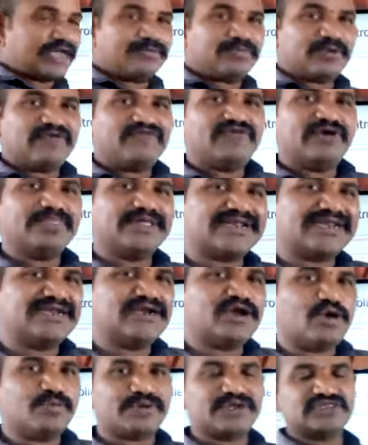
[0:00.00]
perform the read
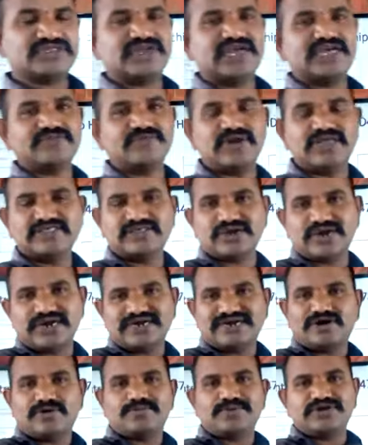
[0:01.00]
operation as well as the write
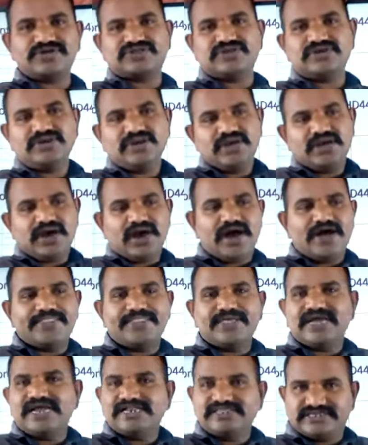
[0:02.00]
operation on the
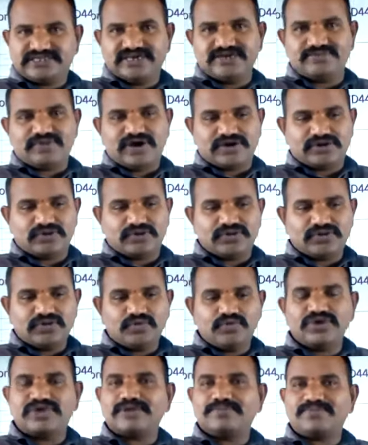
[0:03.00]
LCD module.
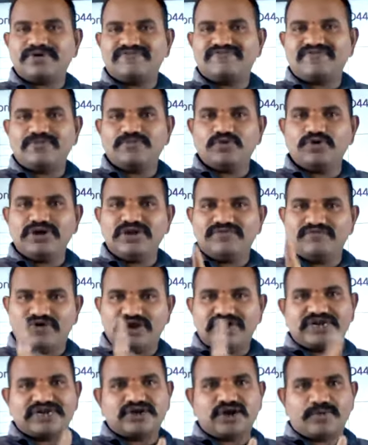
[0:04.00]
We can perform only one
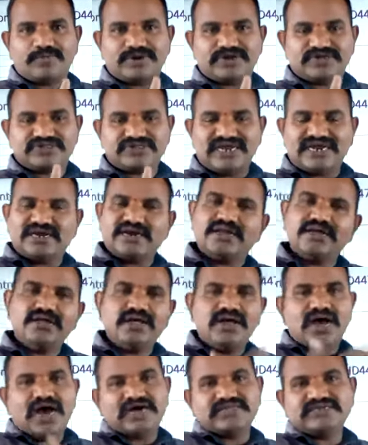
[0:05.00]
read operation and
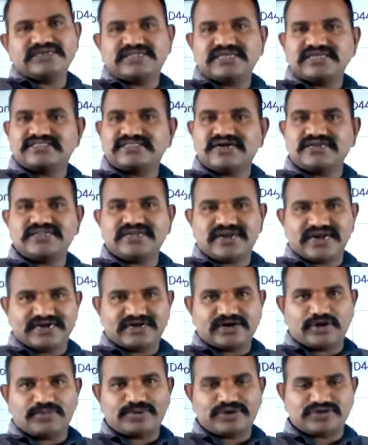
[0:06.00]
other things are the write
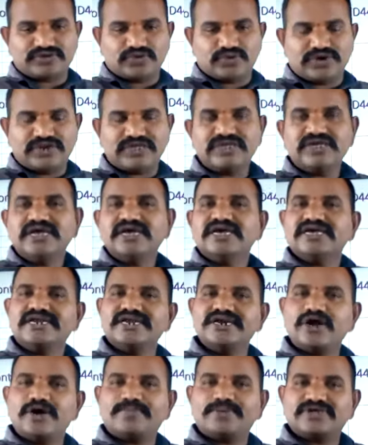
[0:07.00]
operation only. Read
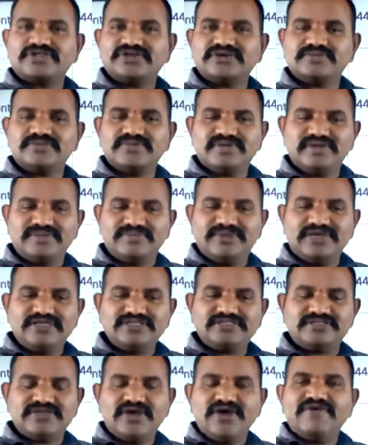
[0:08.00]
operation
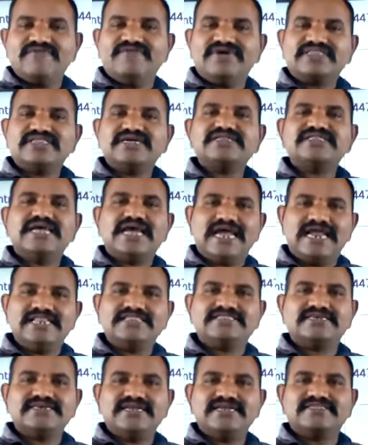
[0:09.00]
means whether the
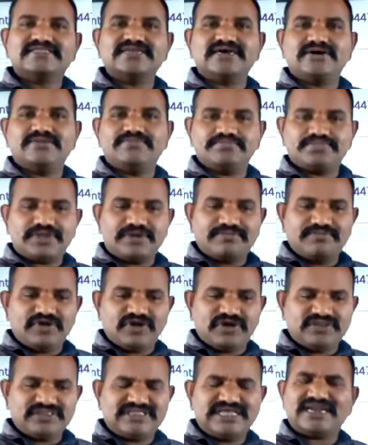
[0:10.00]
LCD is
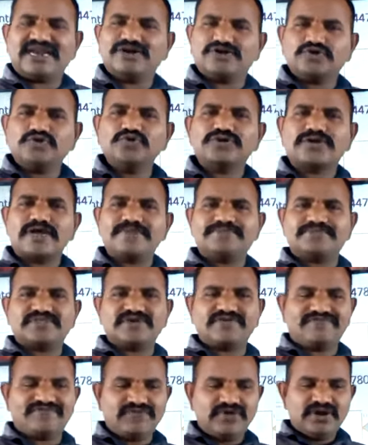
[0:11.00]
there are two types
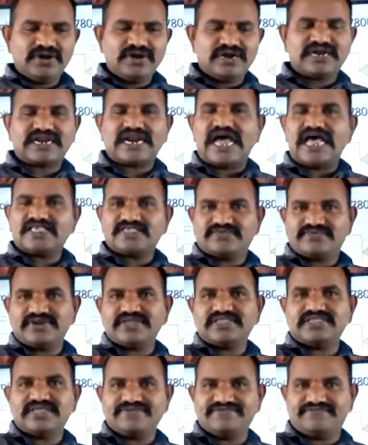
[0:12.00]
of
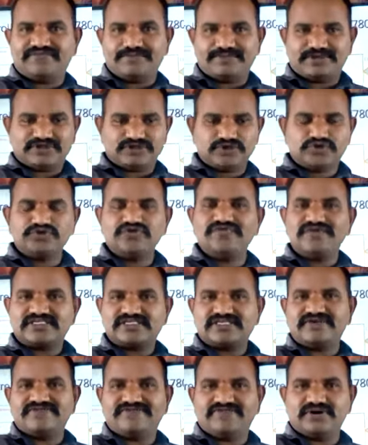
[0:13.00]
transferring the information. Two ways
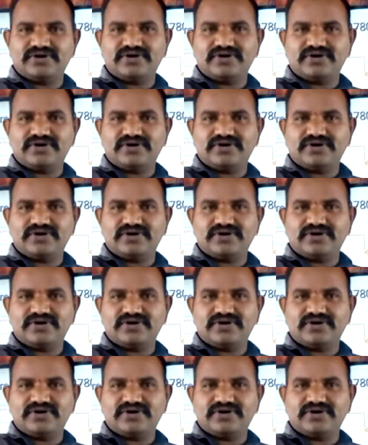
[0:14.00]
of